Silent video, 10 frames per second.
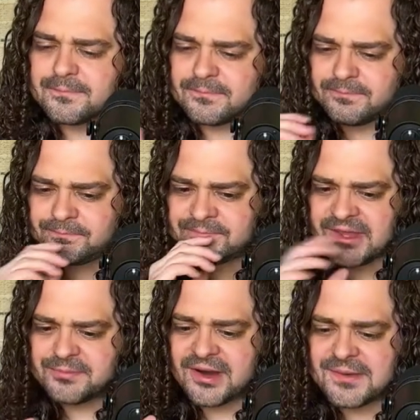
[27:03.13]

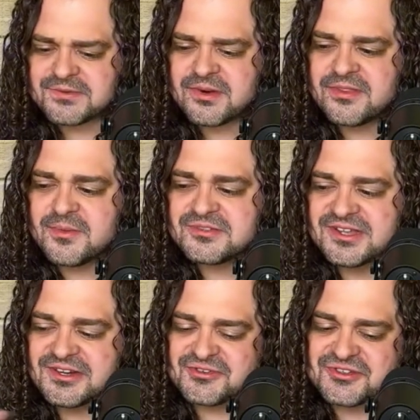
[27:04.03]
And perhaps one of the most
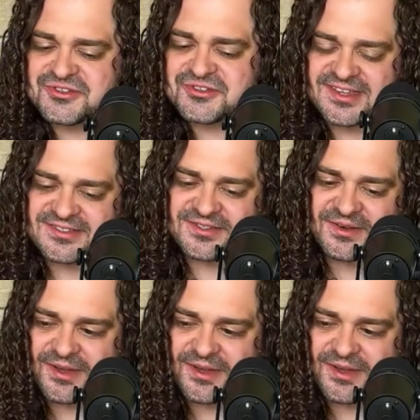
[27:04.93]
interesting things, though,